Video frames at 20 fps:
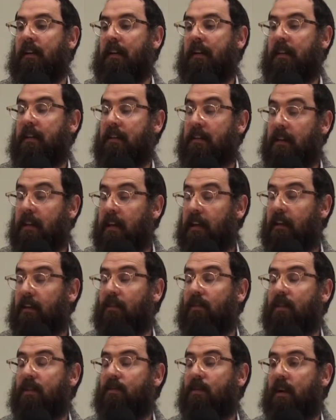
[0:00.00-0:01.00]

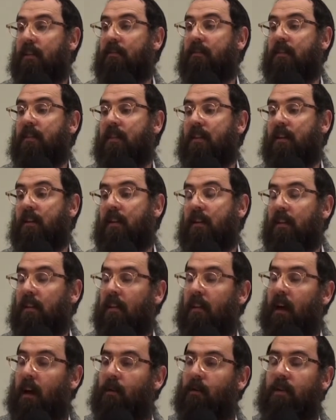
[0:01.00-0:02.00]
Ezekiel is one of the
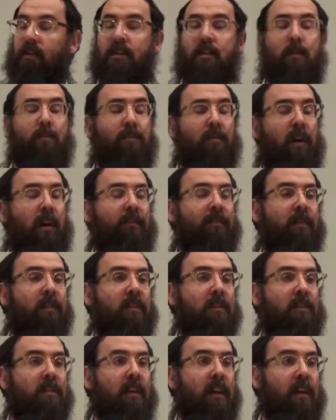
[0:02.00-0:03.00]
lowest
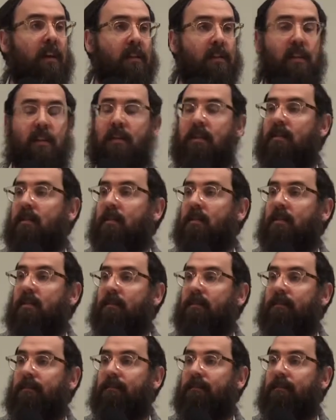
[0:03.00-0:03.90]
prophets that existed.